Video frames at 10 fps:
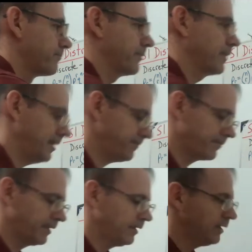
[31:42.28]
Okay.
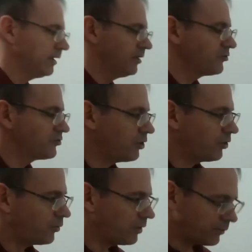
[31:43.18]
So
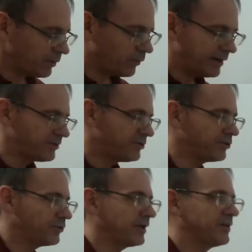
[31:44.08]
what we want to
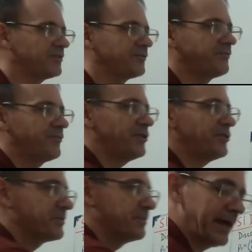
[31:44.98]
do is
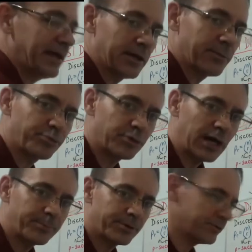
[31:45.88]
first make our proper